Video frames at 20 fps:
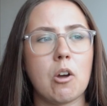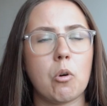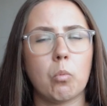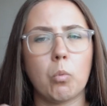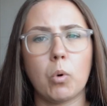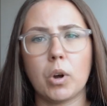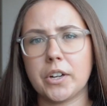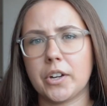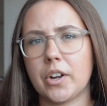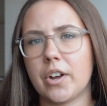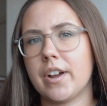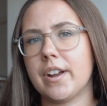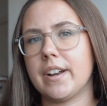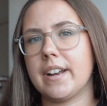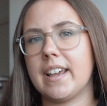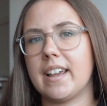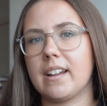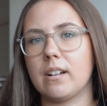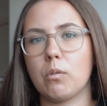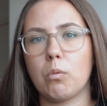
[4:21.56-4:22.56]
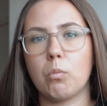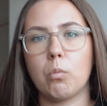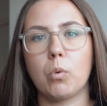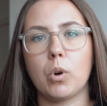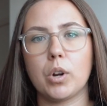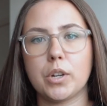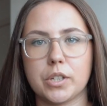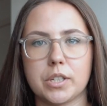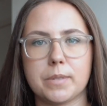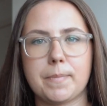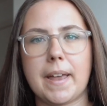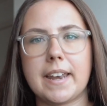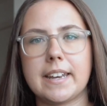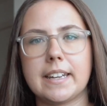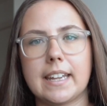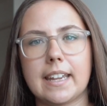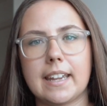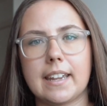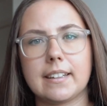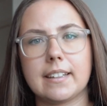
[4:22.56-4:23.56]
what you're earning, what you're
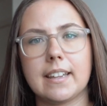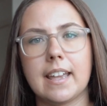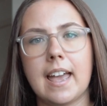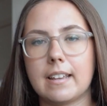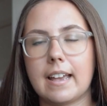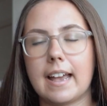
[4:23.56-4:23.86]
spending,